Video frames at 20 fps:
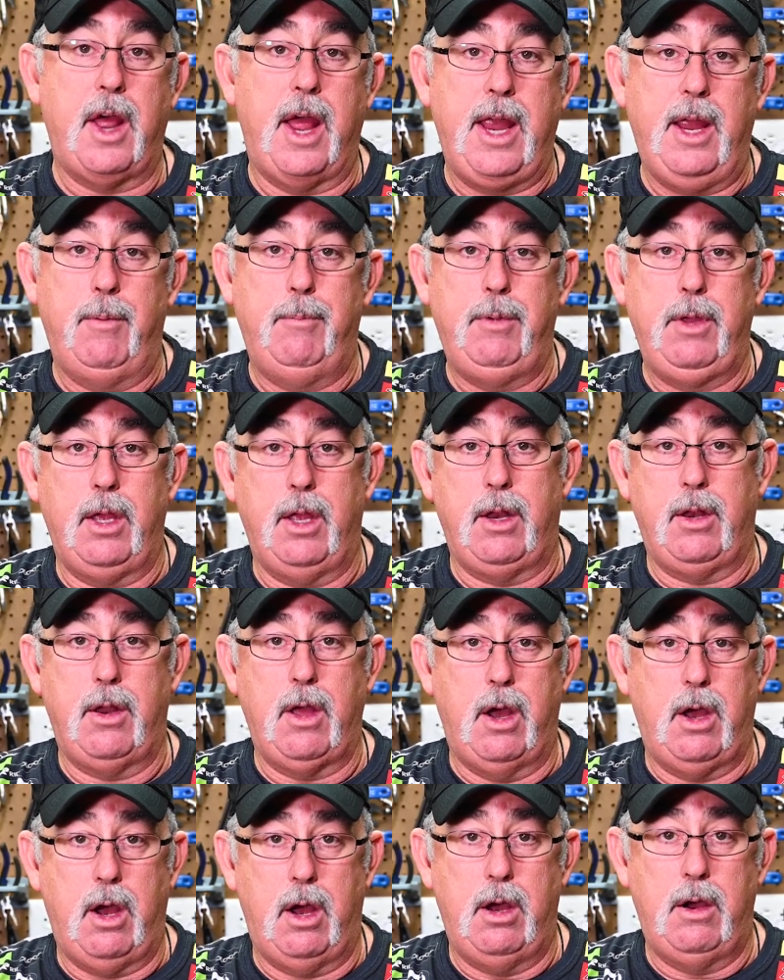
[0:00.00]
of ambient
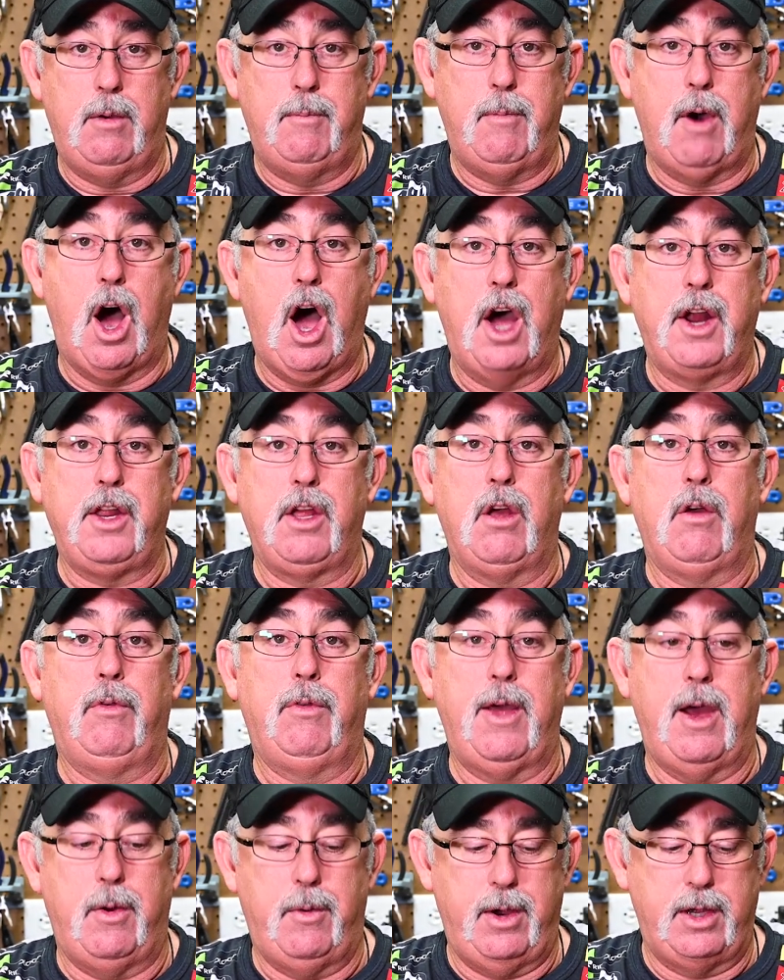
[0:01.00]
audio
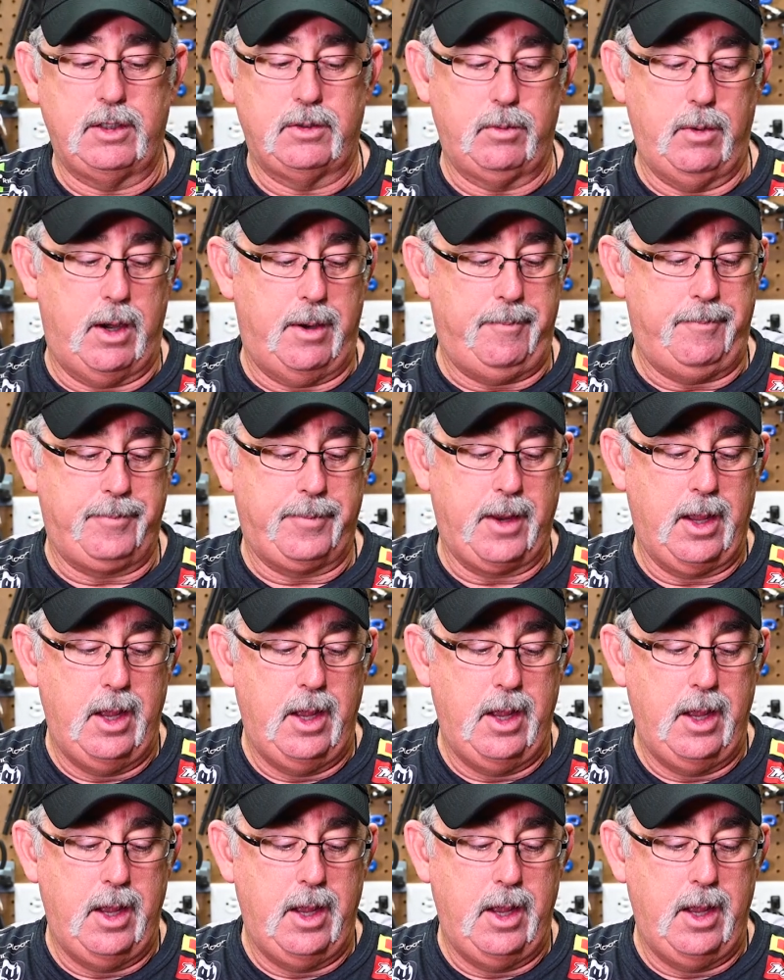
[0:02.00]
that way as well.